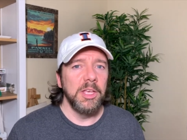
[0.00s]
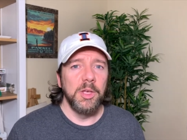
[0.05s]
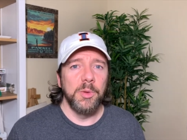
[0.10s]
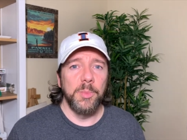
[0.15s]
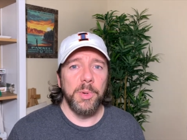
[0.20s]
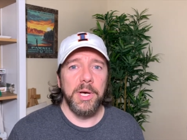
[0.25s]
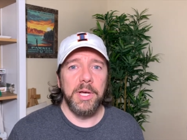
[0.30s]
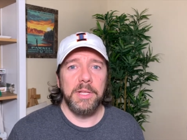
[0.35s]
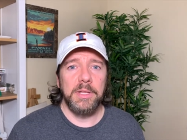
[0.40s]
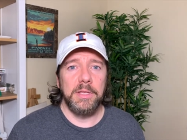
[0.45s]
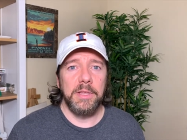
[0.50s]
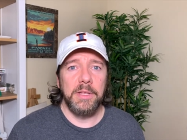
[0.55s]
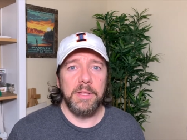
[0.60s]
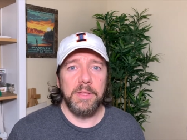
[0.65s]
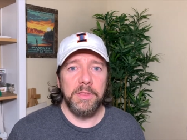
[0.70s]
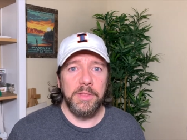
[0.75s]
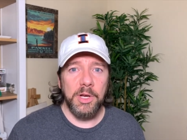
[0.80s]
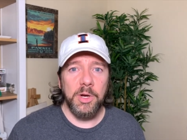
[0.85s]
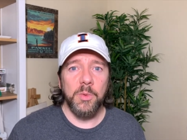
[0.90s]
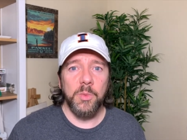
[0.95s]
but
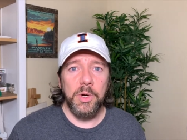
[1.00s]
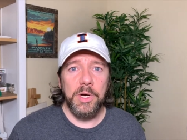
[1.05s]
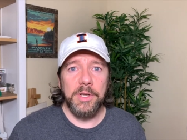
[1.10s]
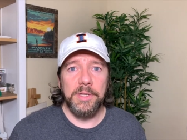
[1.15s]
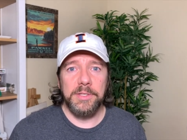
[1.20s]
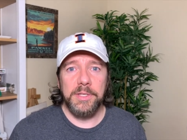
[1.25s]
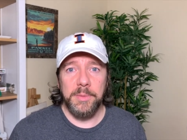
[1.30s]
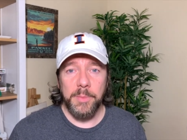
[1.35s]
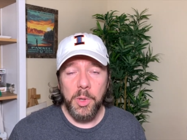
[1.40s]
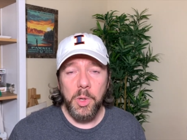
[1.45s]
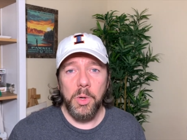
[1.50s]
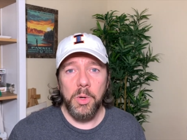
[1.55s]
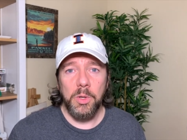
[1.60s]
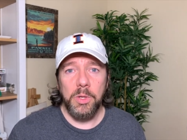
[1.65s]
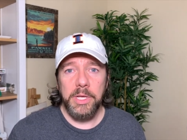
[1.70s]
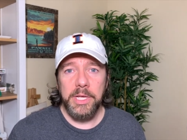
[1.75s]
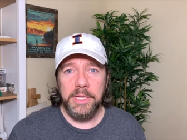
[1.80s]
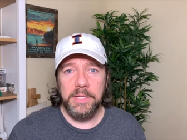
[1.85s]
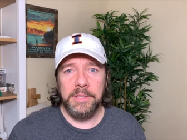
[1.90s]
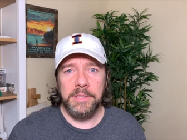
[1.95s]
there was a mole
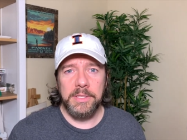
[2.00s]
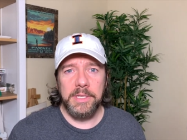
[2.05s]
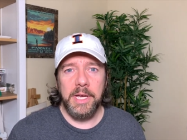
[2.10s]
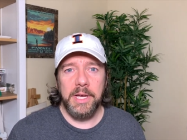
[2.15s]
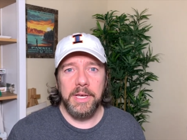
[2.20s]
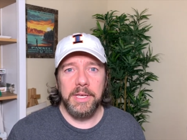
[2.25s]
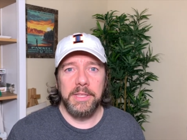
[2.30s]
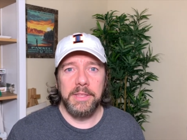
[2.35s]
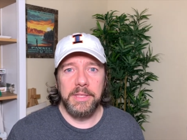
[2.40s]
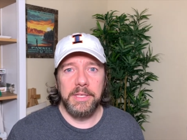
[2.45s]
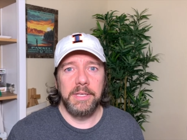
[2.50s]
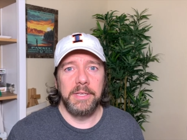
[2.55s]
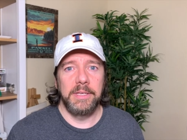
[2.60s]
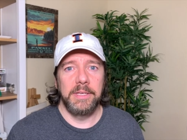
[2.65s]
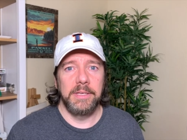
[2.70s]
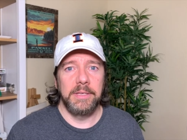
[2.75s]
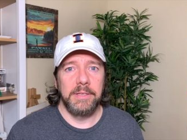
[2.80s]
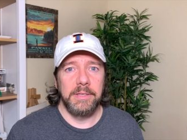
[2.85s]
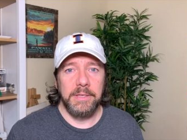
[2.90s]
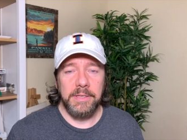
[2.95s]
inside
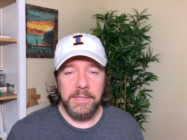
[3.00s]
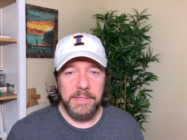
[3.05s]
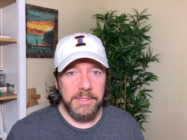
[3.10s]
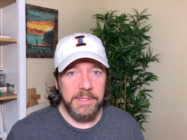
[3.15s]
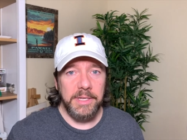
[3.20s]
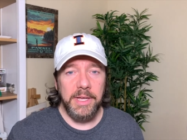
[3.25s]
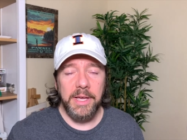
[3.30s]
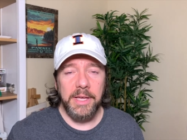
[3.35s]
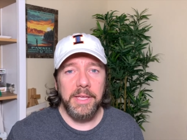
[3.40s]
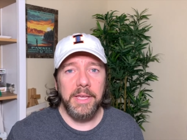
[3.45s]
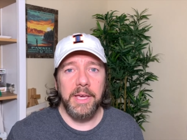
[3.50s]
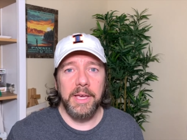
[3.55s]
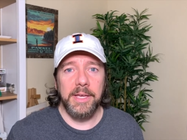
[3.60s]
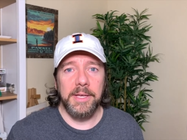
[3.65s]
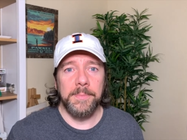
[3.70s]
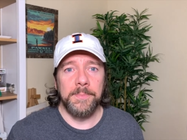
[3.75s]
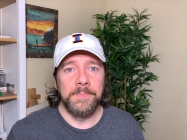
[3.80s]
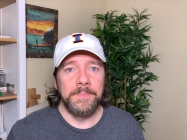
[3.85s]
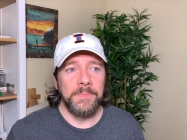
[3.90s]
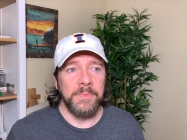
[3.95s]
the
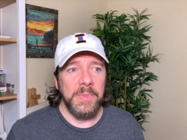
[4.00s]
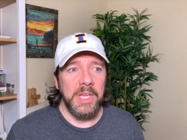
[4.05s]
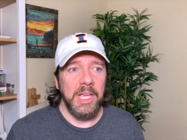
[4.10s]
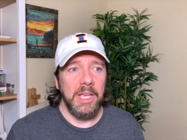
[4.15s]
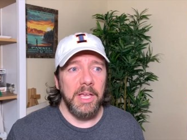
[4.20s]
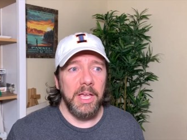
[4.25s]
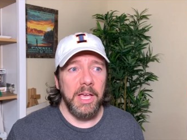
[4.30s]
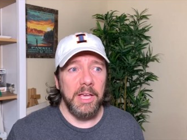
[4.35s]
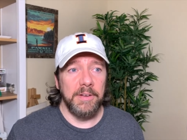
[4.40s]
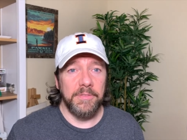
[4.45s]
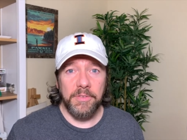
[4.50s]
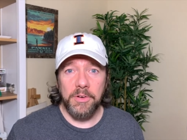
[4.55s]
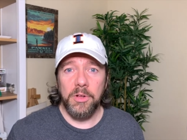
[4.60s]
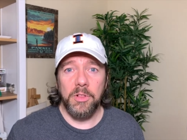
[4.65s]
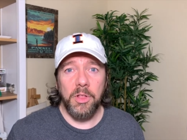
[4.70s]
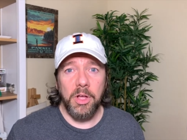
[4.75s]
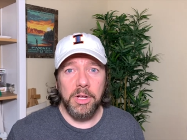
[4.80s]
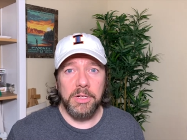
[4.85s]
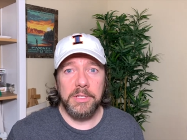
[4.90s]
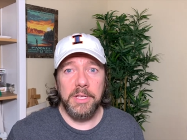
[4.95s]
CIA, and for a
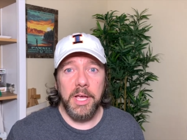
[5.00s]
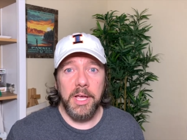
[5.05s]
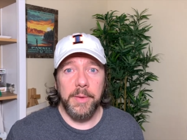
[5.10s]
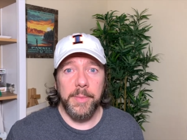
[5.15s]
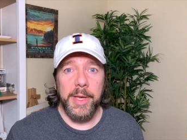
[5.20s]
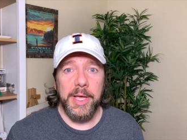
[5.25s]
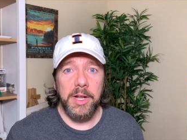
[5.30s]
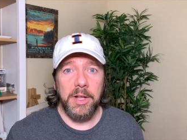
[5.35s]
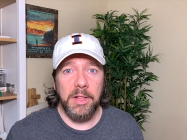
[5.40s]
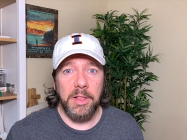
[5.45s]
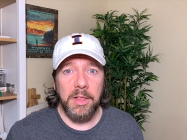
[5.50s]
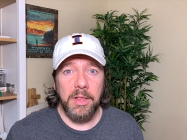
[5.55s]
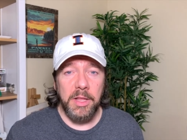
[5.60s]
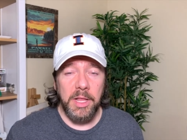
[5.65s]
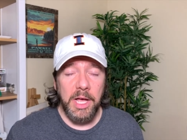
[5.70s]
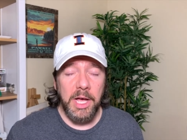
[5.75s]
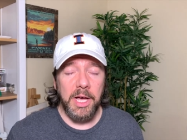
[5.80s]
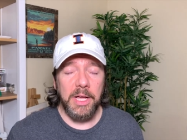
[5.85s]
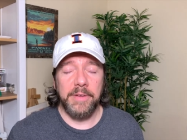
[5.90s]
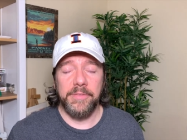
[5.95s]
long time, and a
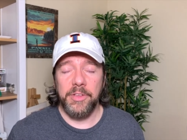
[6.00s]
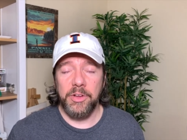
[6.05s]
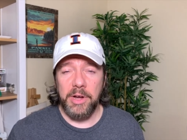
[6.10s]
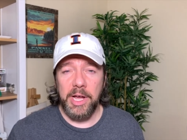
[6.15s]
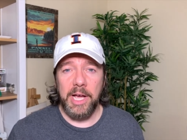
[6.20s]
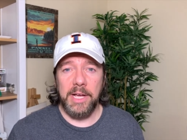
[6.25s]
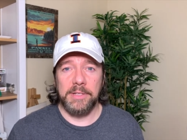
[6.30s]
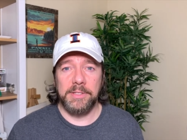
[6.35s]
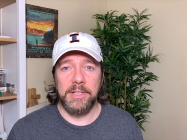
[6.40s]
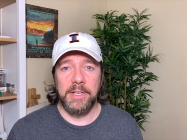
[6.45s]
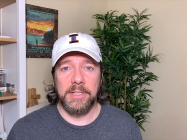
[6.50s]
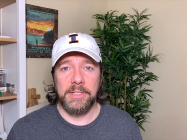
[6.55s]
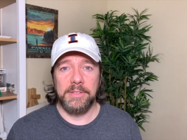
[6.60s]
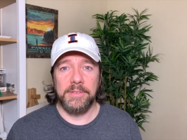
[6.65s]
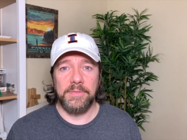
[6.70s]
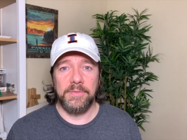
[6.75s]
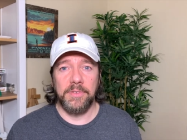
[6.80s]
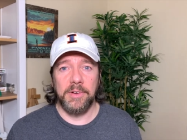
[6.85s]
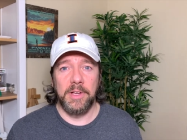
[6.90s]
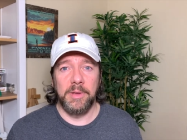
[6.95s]
lot of their assets
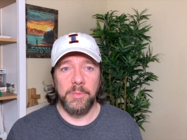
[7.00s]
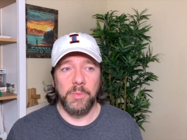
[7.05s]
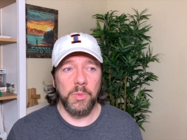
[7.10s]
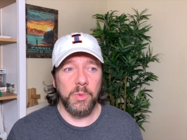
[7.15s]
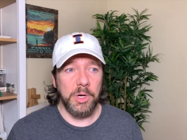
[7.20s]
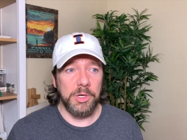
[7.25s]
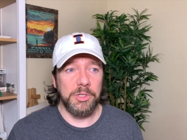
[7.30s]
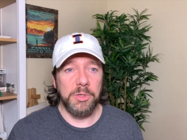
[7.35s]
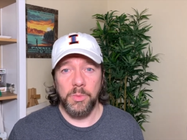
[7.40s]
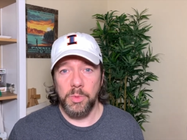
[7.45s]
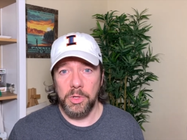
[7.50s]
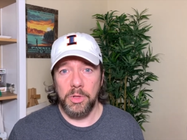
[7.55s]
from Russia were